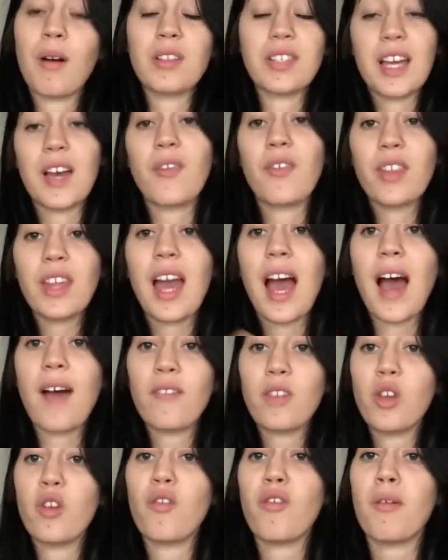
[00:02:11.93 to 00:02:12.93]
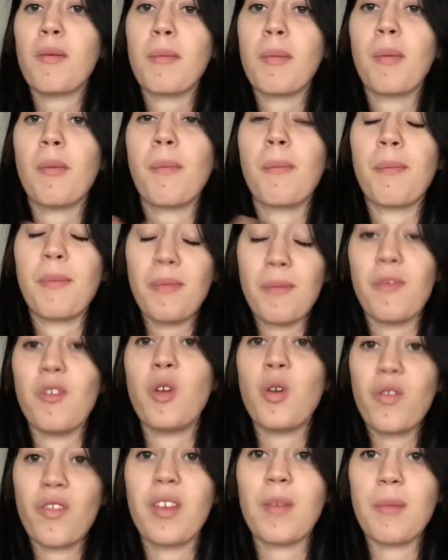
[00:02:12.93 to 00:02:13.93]
definitely have
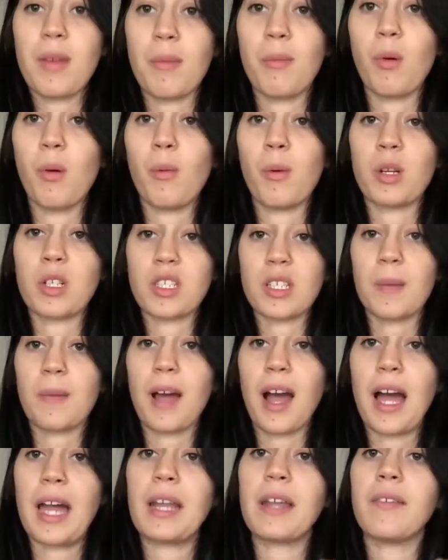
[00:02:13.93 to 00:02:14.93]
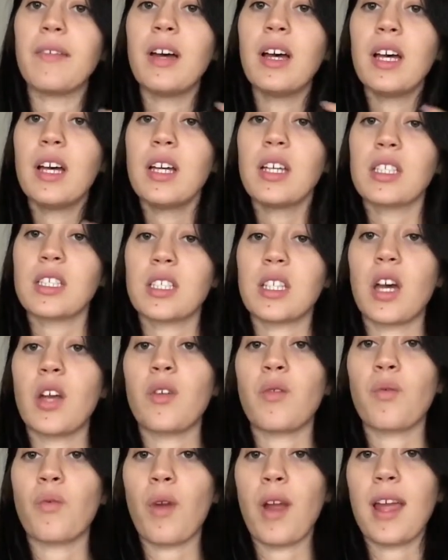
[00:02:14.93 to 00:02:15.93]
UVB bulb or some kind of
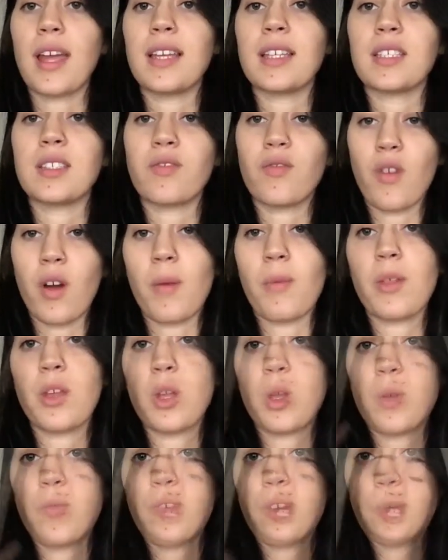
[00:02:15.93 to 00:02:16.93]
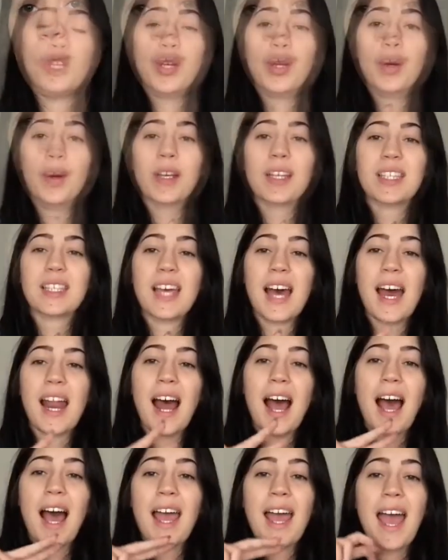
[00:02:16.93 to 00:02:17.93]
sun rays from. Fail number 2 is that
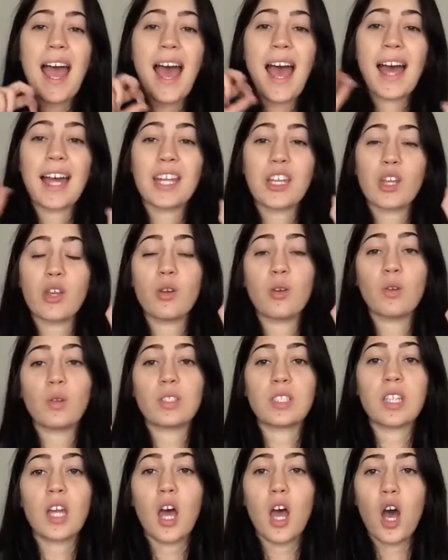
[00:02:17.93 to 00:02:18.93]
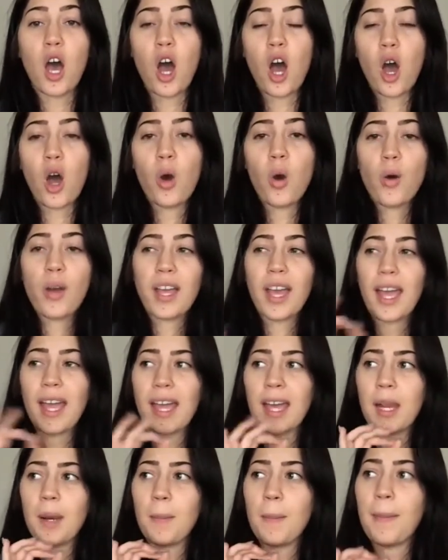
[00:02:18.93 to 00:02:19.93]
I had used oak
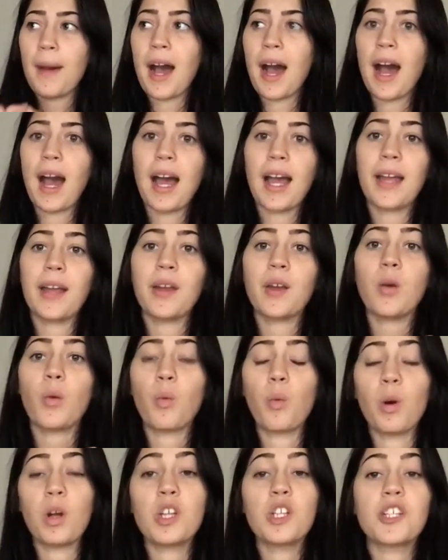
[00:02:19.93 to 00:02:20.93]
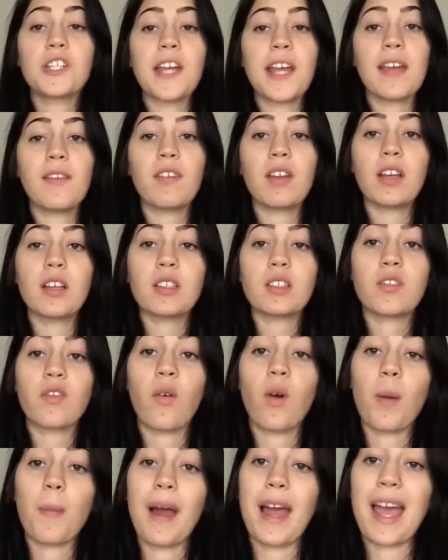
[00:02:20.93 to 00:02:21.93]
and pine wood shavings
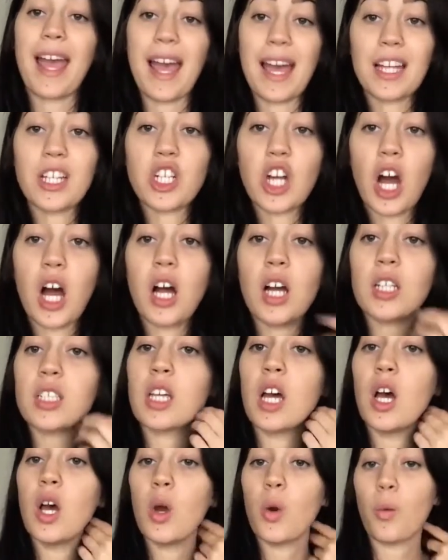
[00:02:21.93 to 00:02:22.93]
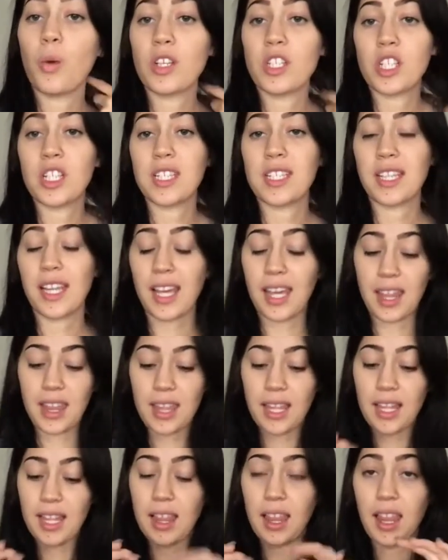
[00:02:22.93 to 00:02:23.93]
for my hedgehogs, which is like
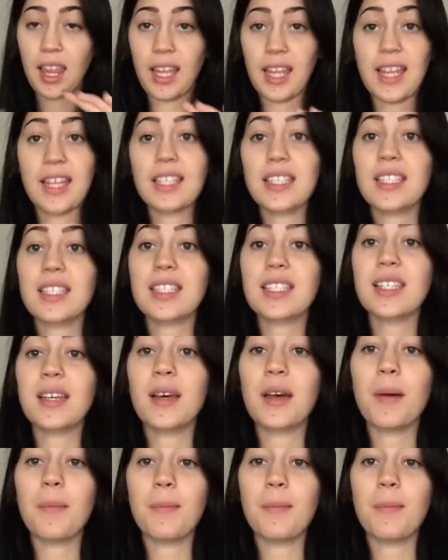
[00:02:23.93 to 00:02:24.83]
the least